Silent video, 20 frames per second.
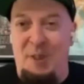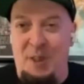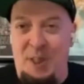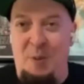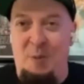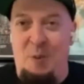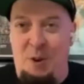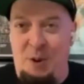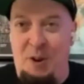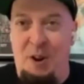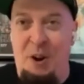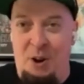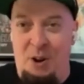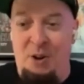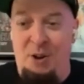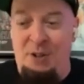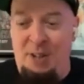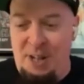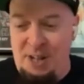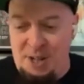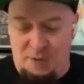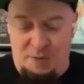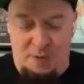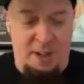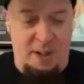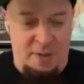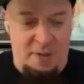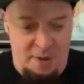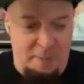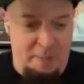thankfully, they weren't hurt. They just
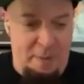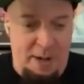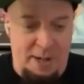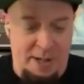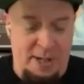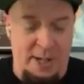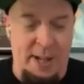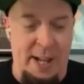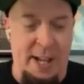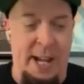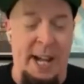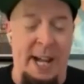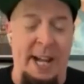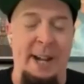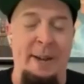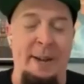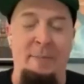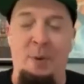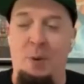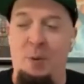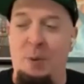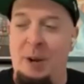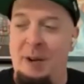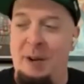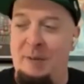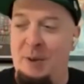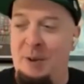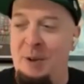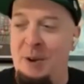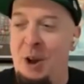fell on their butts and they got up or
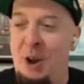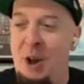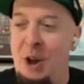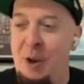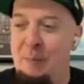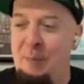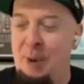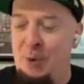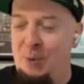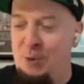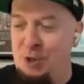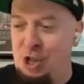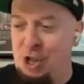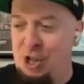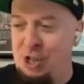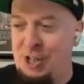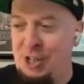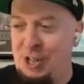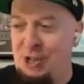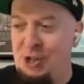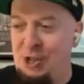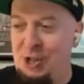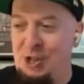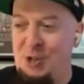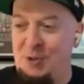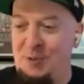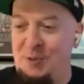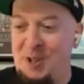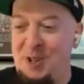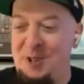whatever. But it was just such a
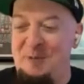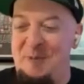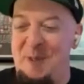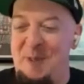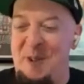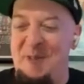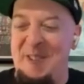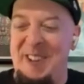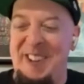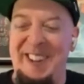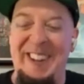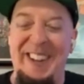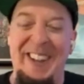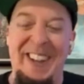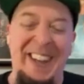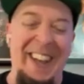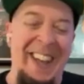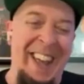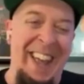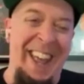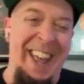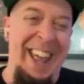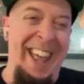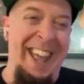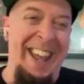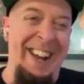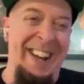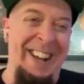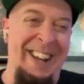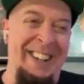surreal moment.
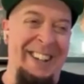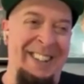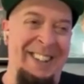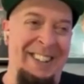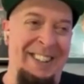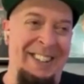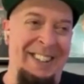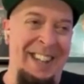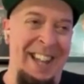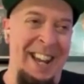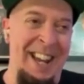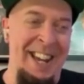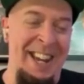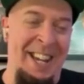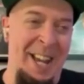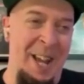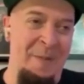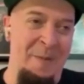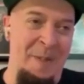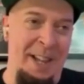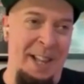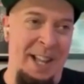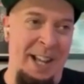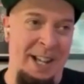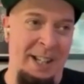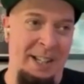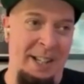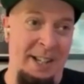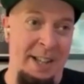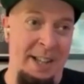And uh, Lenny gave me like
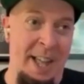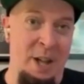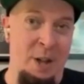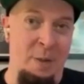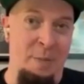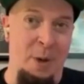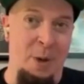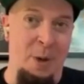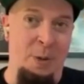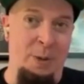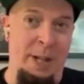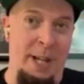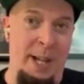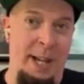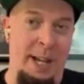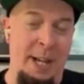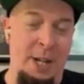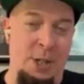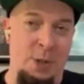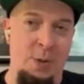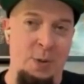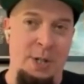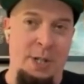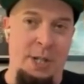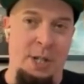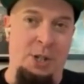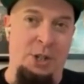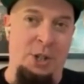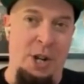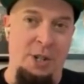a little elbow, like as soon as
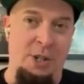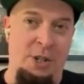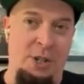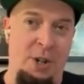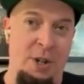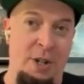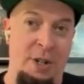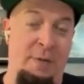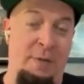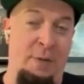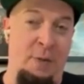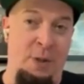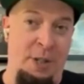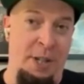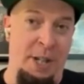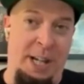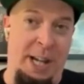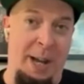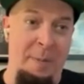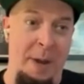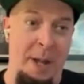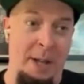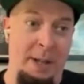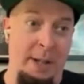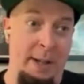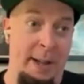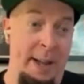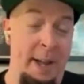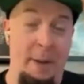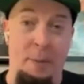the chair started to fall, he gave me a
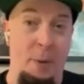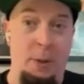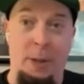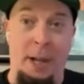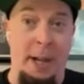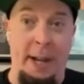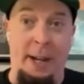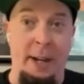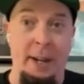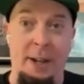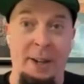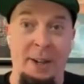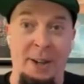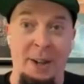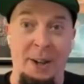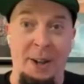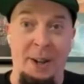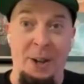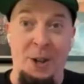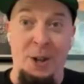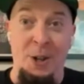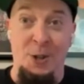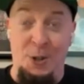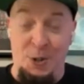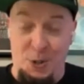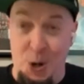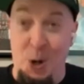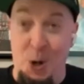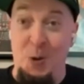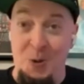little elbow, like,
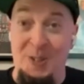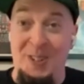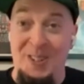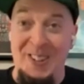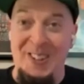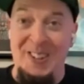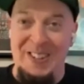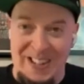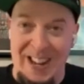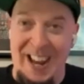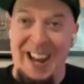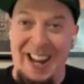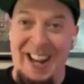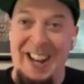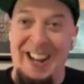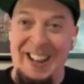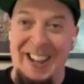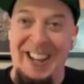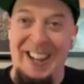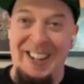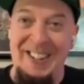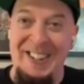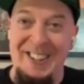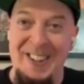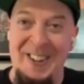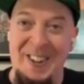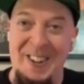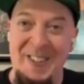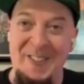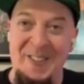don't say anything.
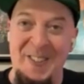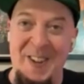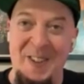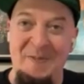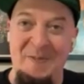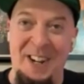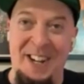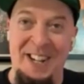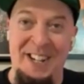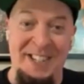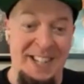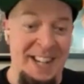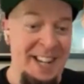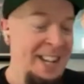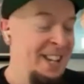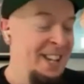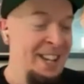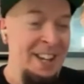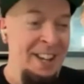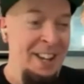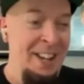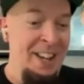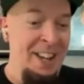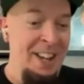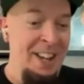You know what I mean? But it's like,